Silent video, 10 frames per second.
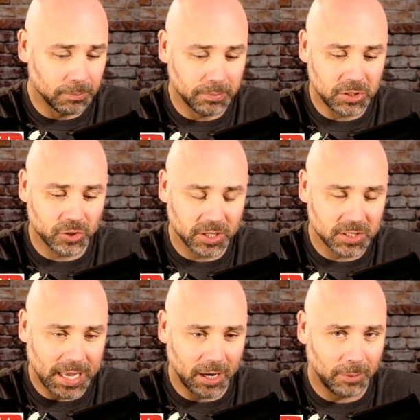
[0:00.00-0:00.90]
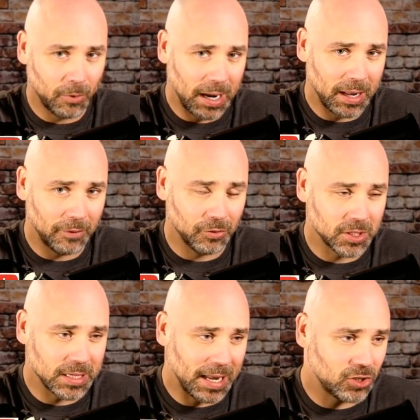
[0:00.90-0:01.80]
Be sure to sign up right now for the
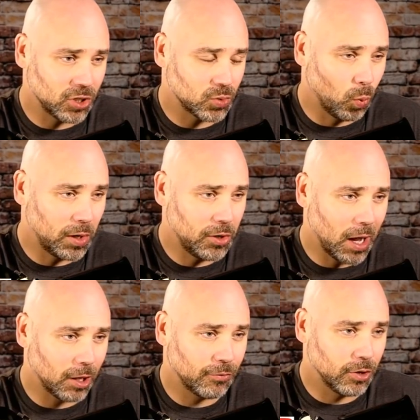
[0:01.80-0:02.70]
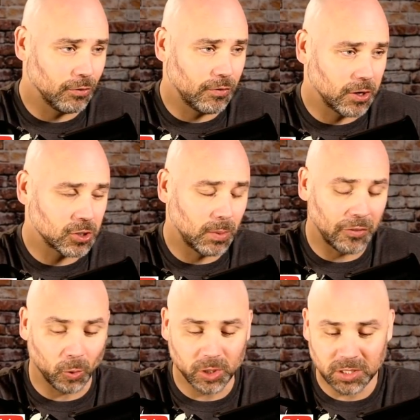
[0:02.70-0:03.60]
site. It's just $1 for your first month,
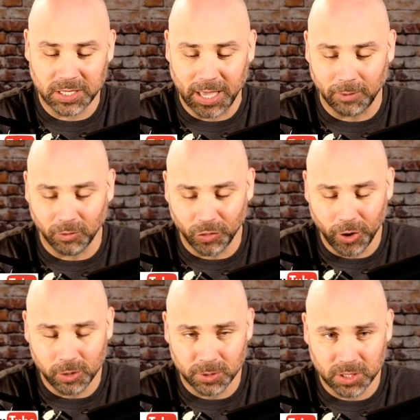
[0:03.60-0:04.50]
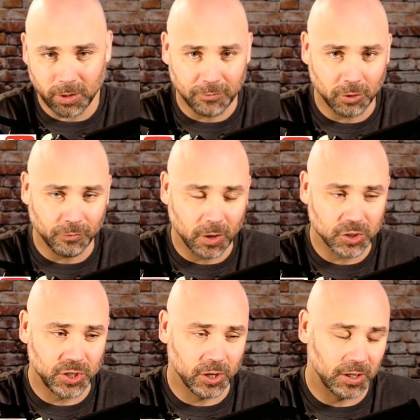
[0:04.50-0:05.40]
or you can sign up for 30% off your
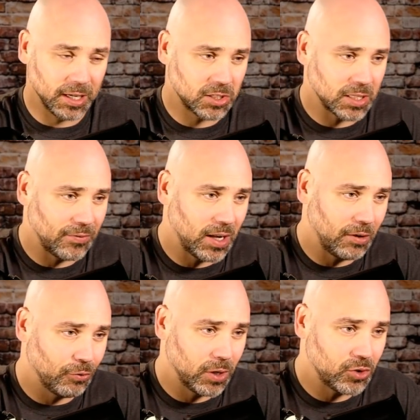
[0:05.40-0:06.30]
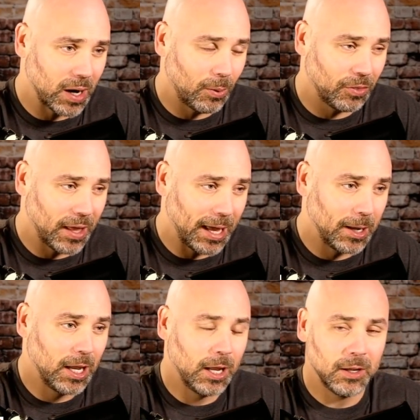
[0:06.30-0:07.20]
first year and get a 7-day free trial with that.
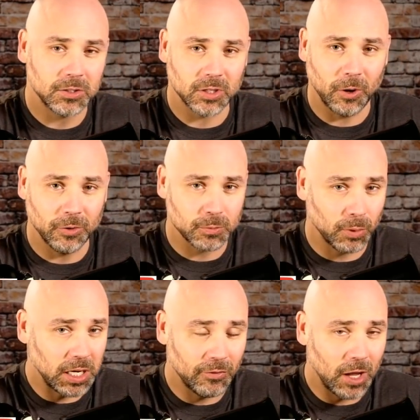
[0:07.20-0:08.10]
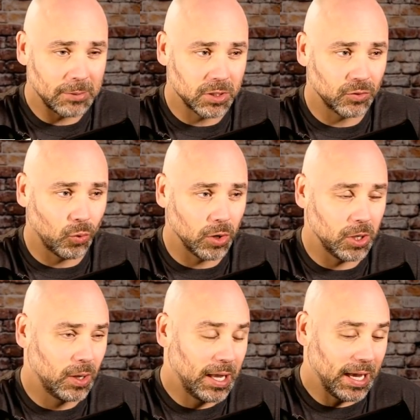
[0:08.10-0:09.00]
So there's plenty of options for
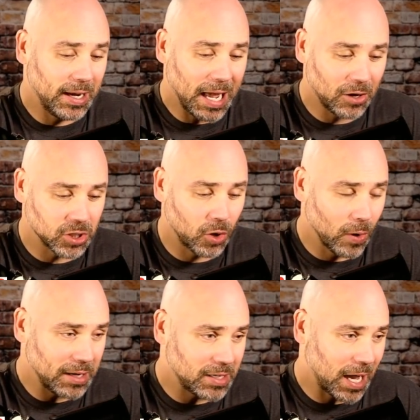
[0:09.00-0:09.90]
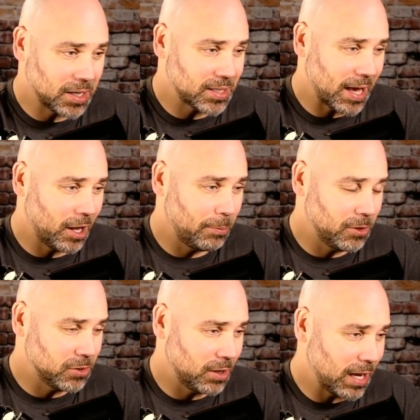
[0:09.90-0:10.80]
you, and now is a great time to sign up,
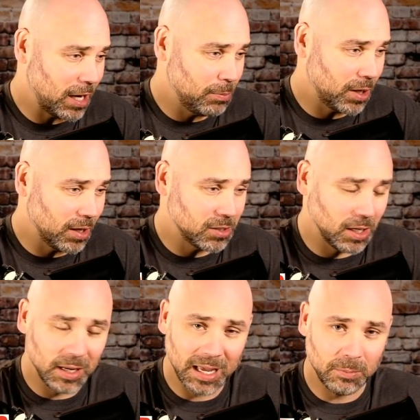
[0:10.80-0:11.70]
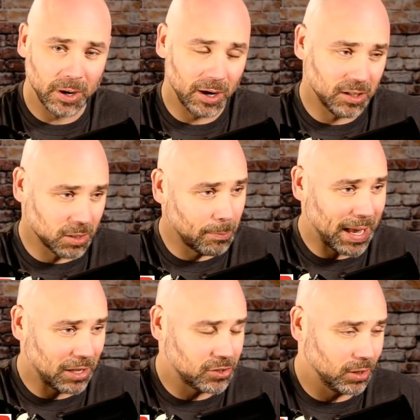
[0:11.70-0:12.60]
isn't it, Danny? Because the dead period is
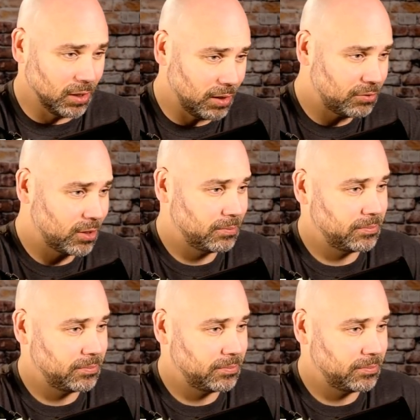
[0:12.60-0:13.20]
about to lift.